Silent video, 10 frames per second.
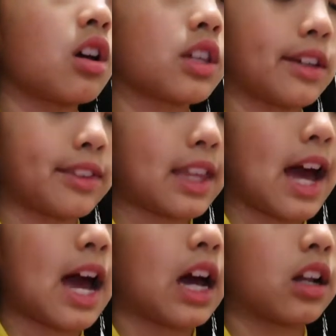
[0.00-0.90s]
Yeah,
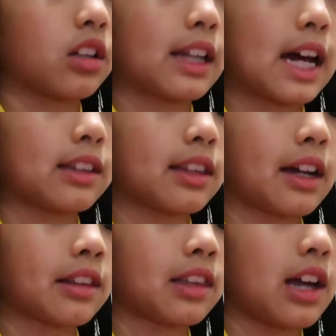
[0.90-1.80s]

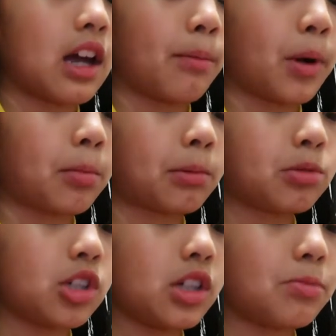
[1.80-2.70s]
that. Pop-up
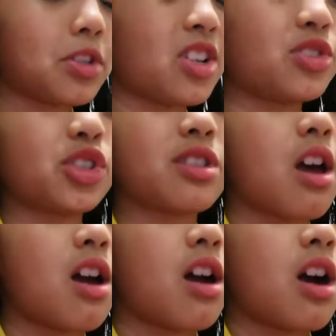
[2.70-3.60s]
sheets. Just
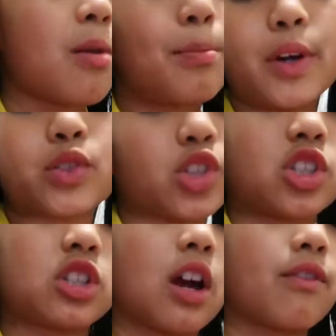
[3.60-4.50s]
a bunch of
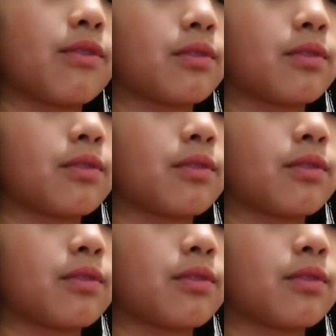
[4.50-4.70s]
stuff.